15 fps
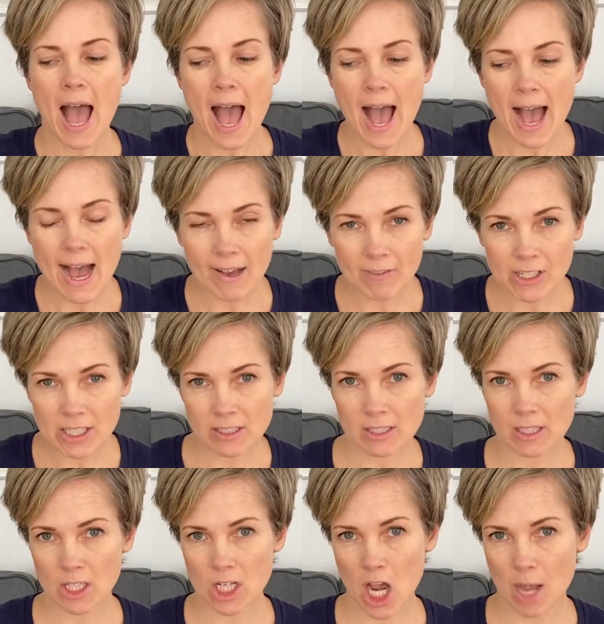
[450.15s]
Heaviness in
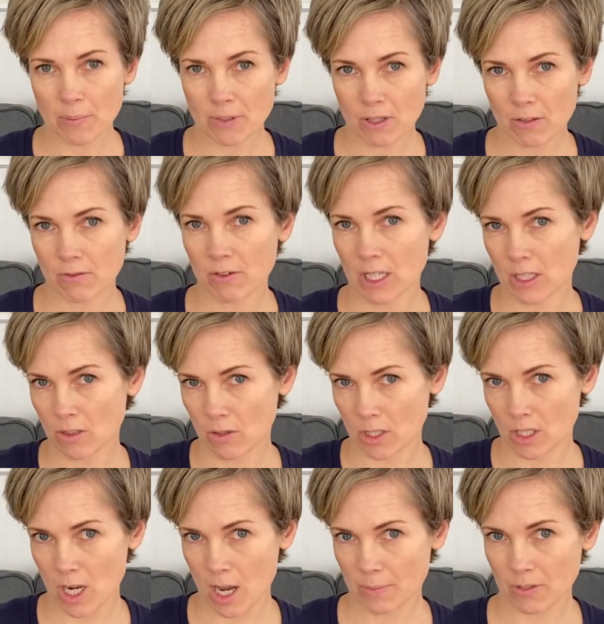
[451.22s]
the tops of the feet, so the
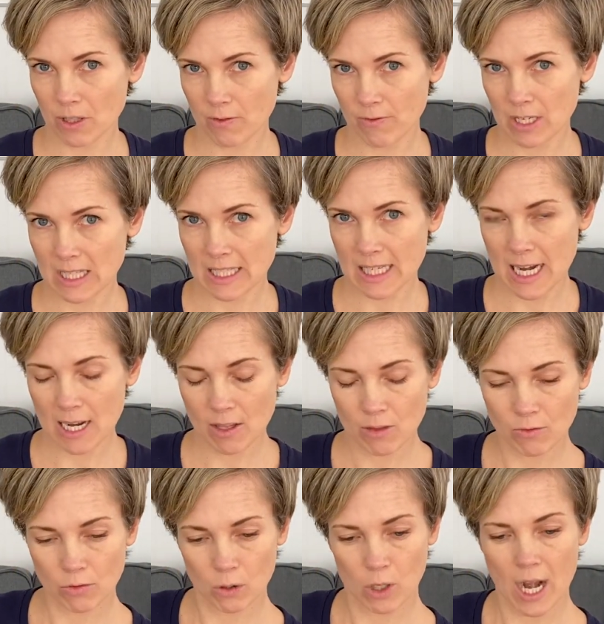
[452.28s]
tops of the feet stay on the
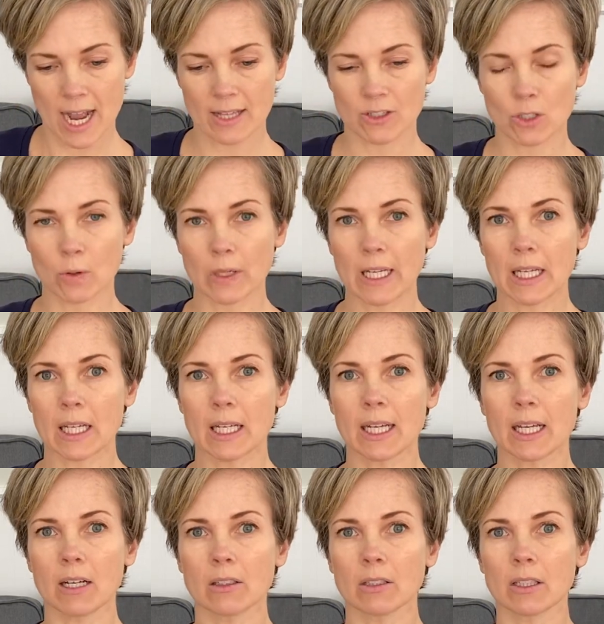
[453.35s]
floor. As you
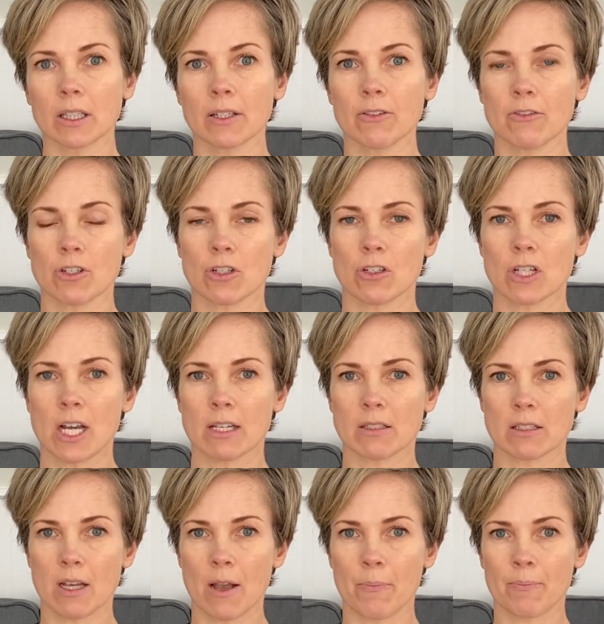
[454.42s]
inhale, lift your chest
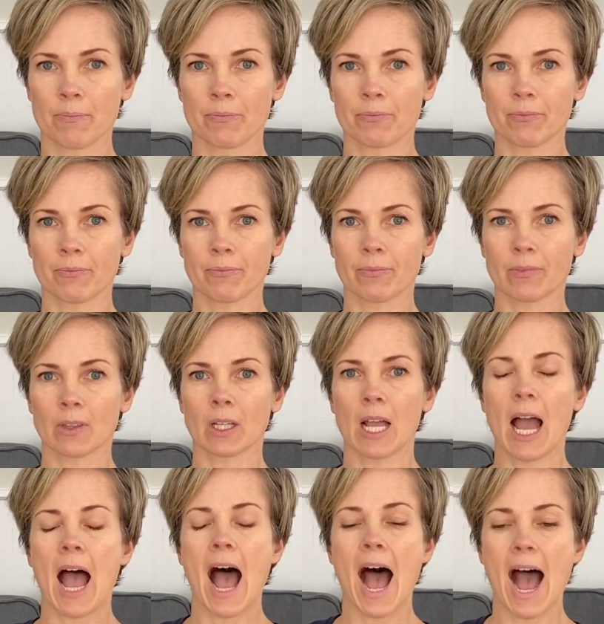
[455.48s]
up.
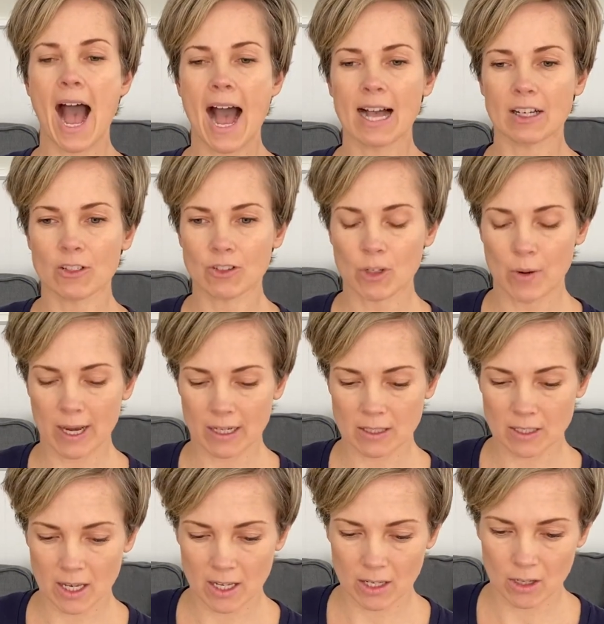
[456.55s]
As you
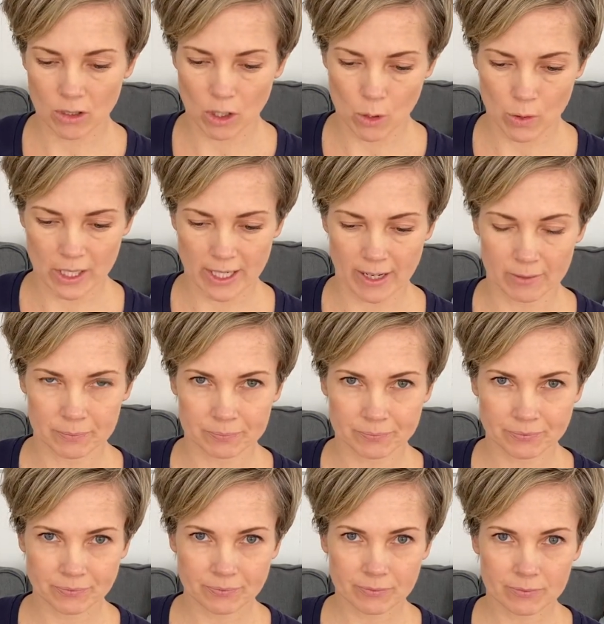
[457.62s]
exhale, lower down.
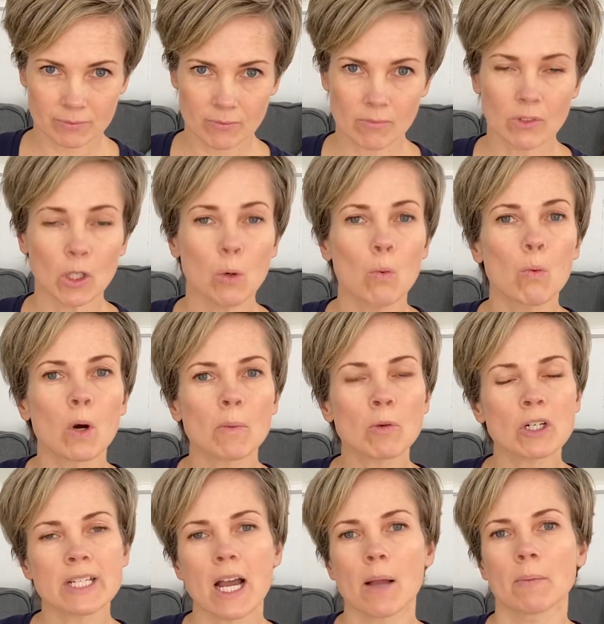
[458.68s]
One more
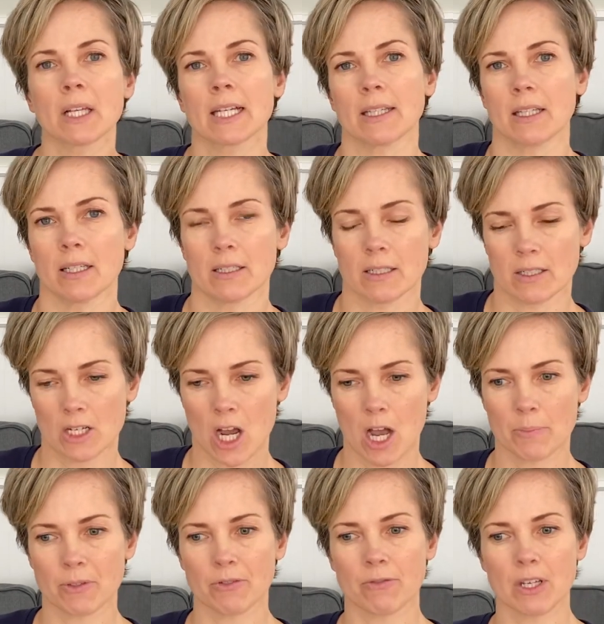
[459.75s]
time like that.
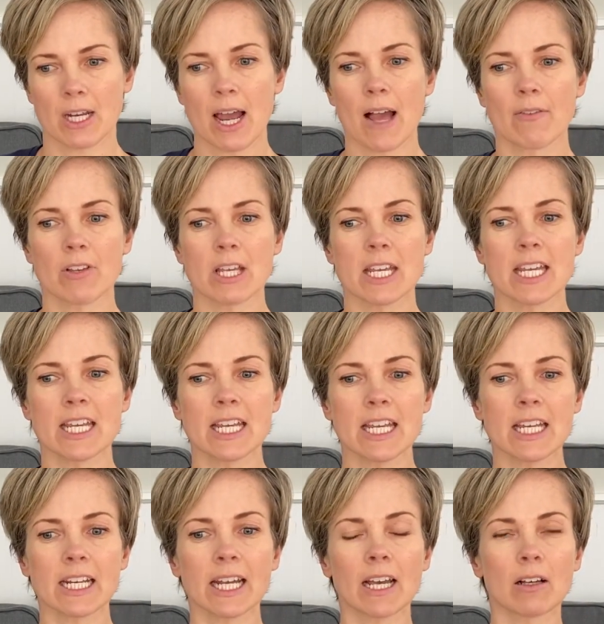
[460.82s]
Tops of feet heavy.
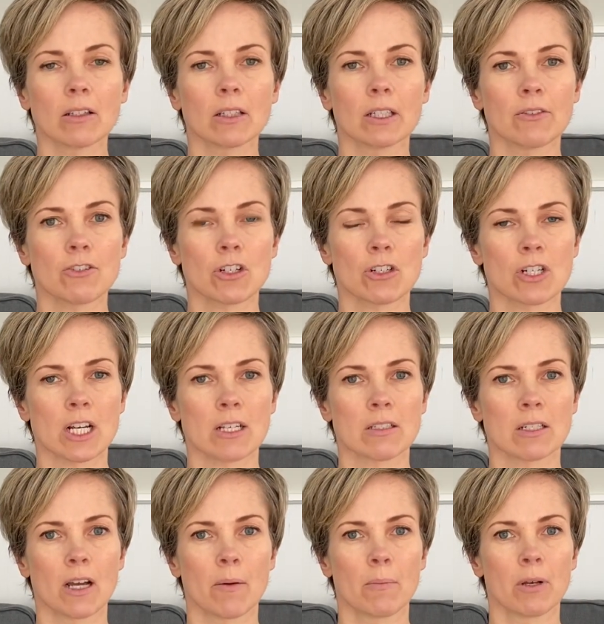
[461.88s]
Inhale, lift your chest
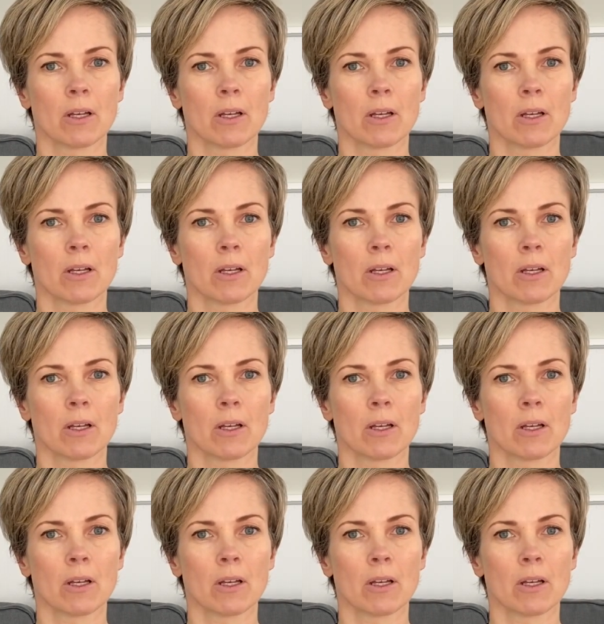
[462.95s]
up.